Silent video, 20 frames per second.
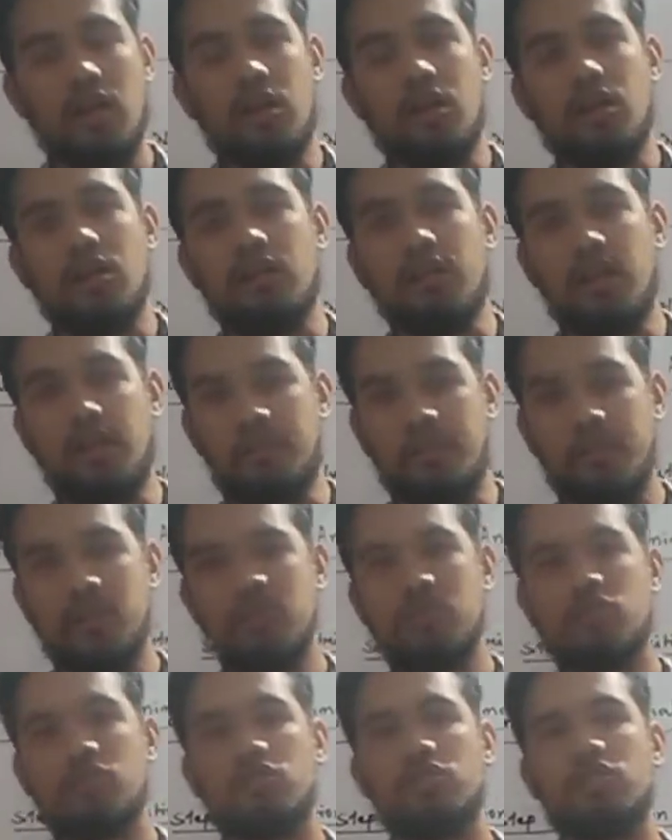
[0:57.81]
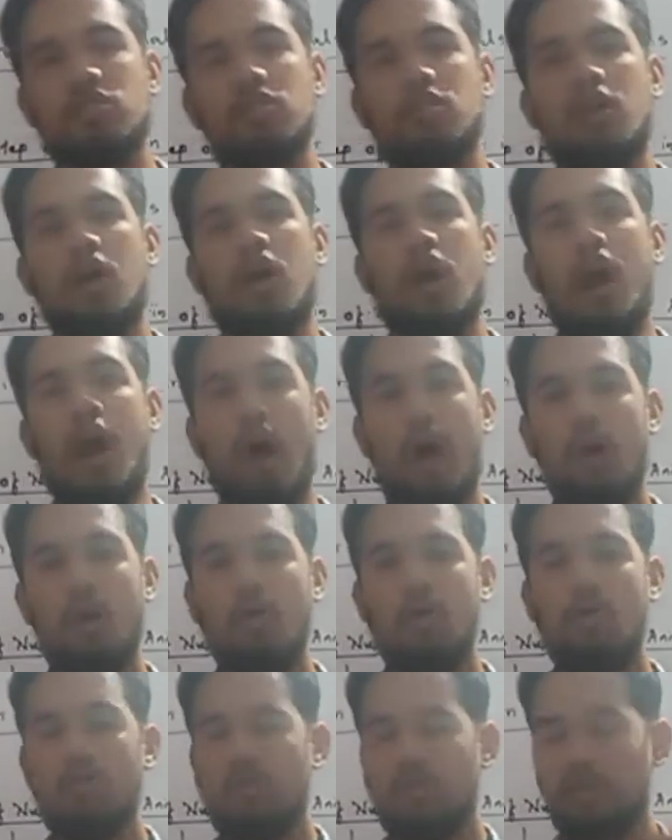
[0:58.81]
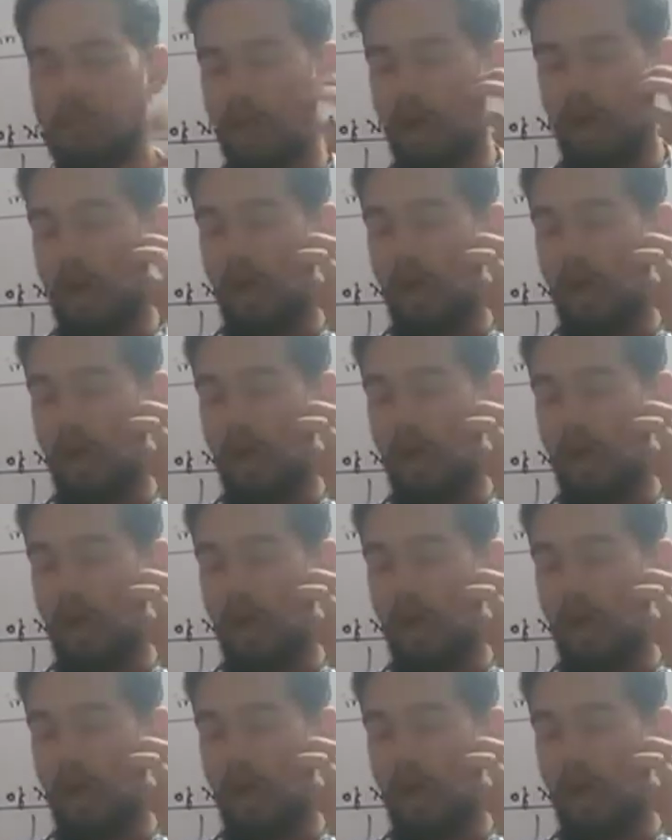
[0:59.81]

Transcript: That means how the